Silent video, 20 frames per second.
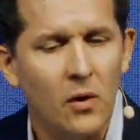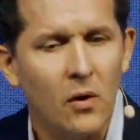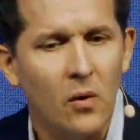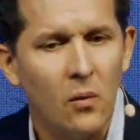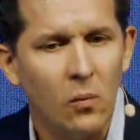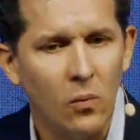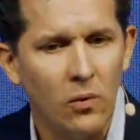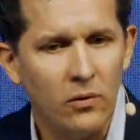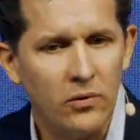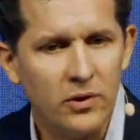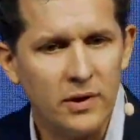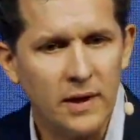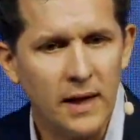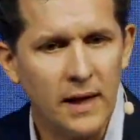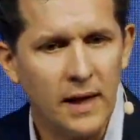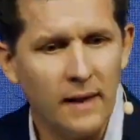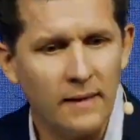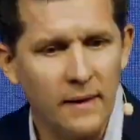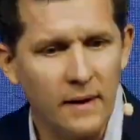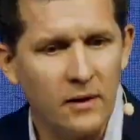we're
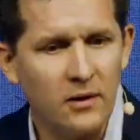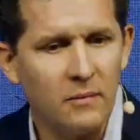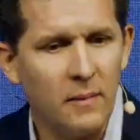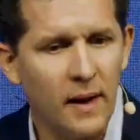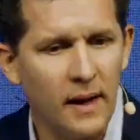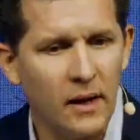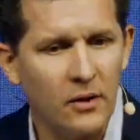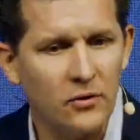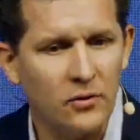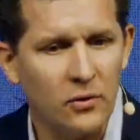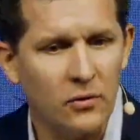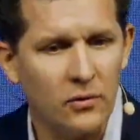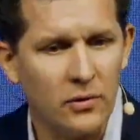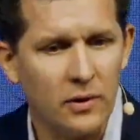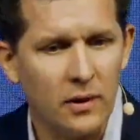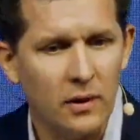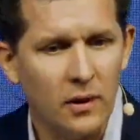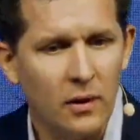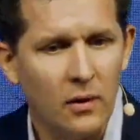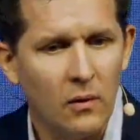seeing these managers
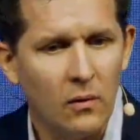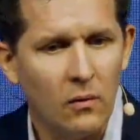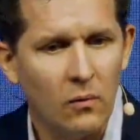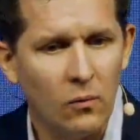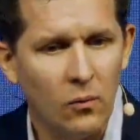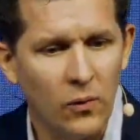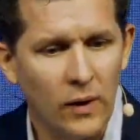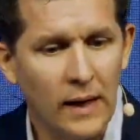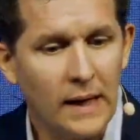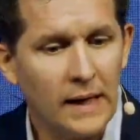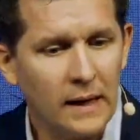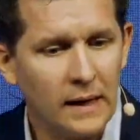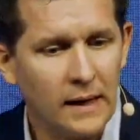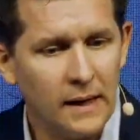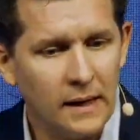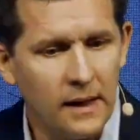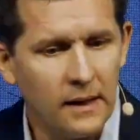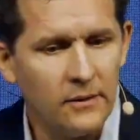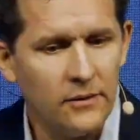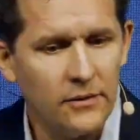really lean
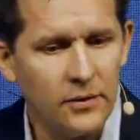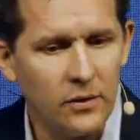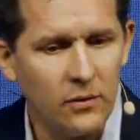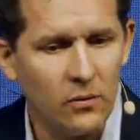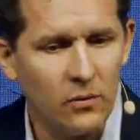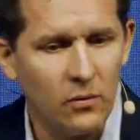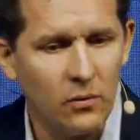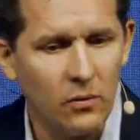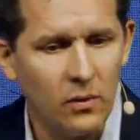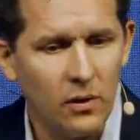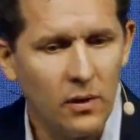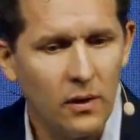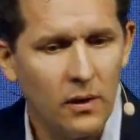into